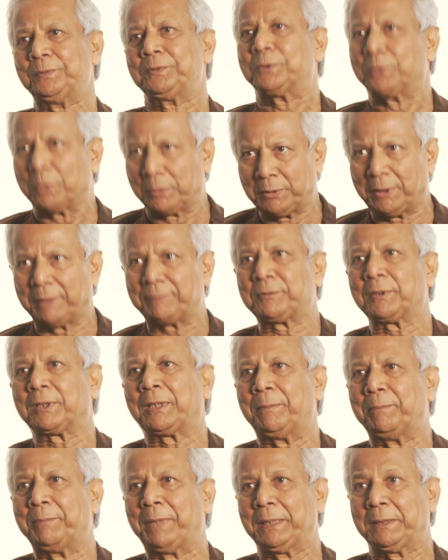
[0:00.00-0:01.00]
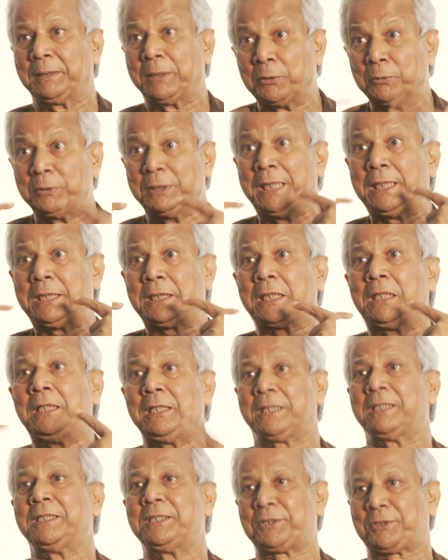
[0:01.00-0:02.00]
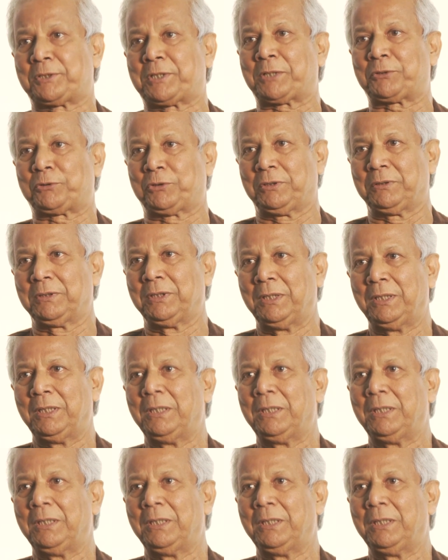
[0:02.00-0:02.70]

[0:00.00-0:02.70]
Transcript: So you have to combine. You need clear instruction.